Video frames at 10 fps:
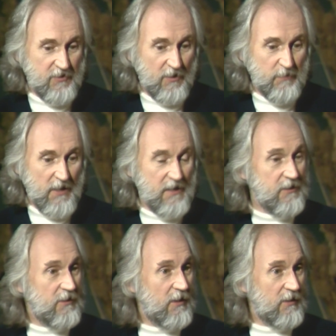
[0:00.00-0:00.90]
on planet
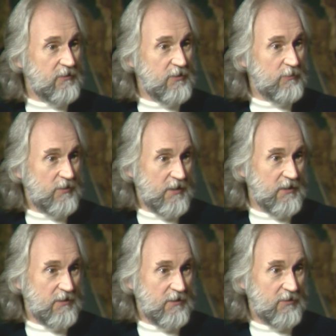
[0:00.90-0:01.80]
Earth, you
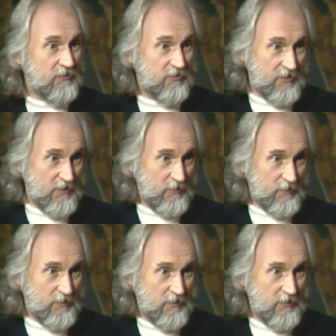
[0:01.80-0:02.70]
think still
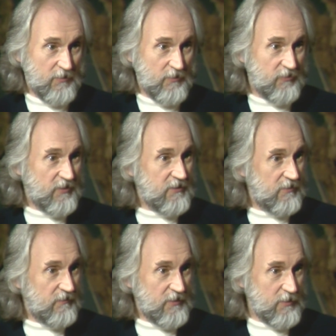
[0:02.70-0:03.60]
you're the center
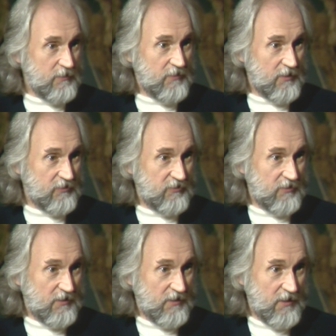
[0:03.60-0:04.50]
of the universe,
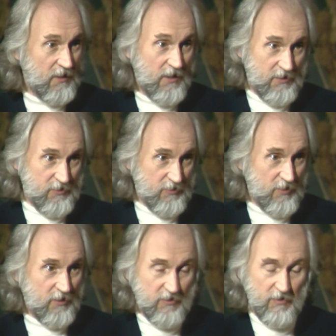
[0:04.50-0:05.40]
and you're
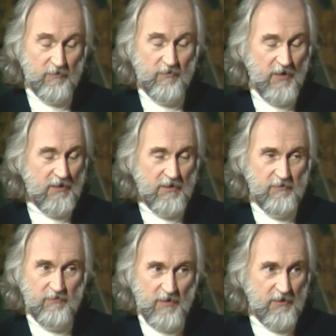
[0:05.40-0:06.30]
not. You're a very,
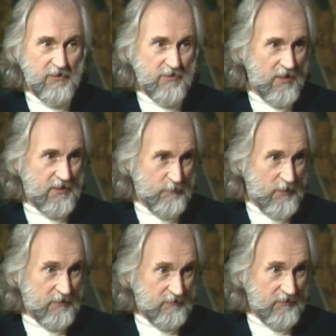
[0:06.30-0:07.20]
very tiny
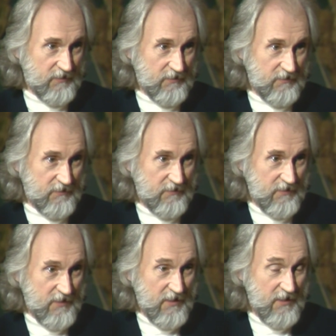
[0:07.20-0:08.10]
part of it. Well,
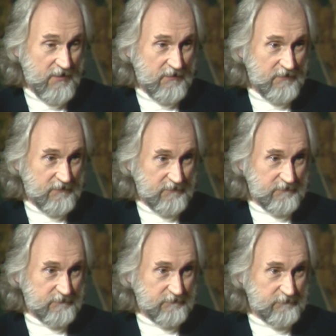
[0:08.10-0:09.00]
I should say, little
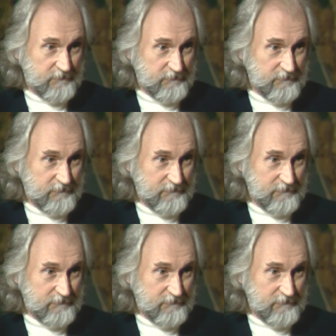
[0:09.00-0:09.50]
grain of sand